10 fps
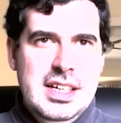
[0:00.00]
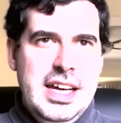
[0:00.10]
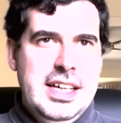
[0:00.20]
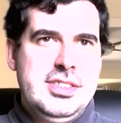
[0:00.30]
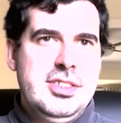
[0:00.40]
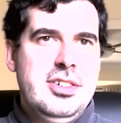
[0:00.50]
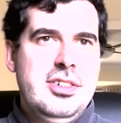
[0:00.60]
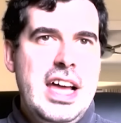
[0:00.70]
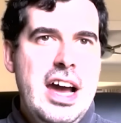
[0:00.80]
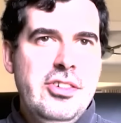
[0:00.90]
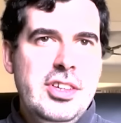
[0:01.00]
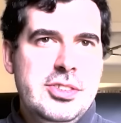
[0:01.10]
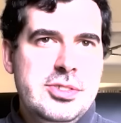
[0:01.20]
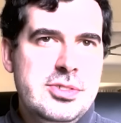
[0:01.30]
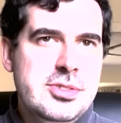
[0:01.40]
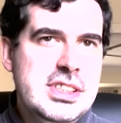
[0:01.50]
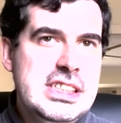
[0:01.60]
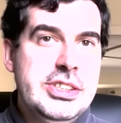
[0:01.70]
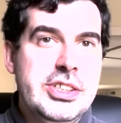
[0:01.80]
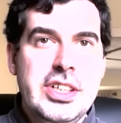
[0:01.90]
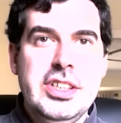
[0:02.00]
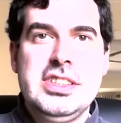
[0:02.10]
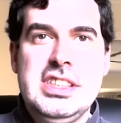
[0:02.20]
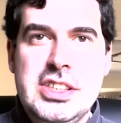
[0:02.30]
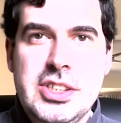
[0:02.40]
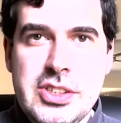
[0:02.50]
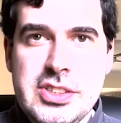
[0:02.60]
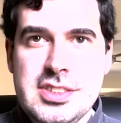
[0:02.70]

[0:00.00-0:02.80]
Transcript: And so now you need to do decoder.decode,